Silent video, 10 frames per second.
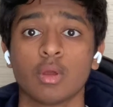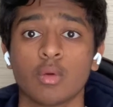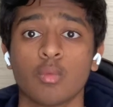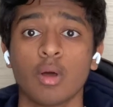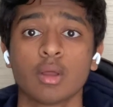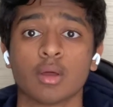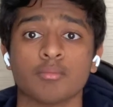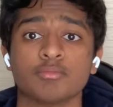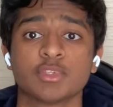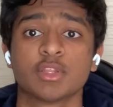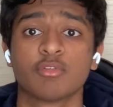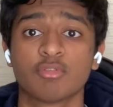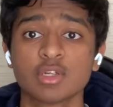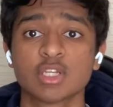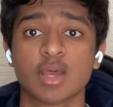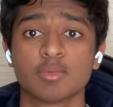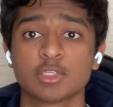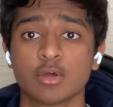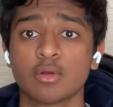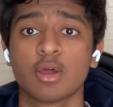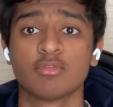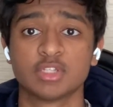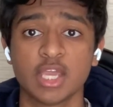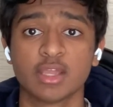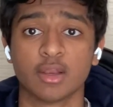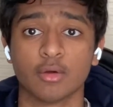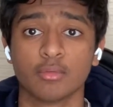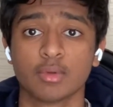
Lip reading: Welcome to the first episode of TakeNote.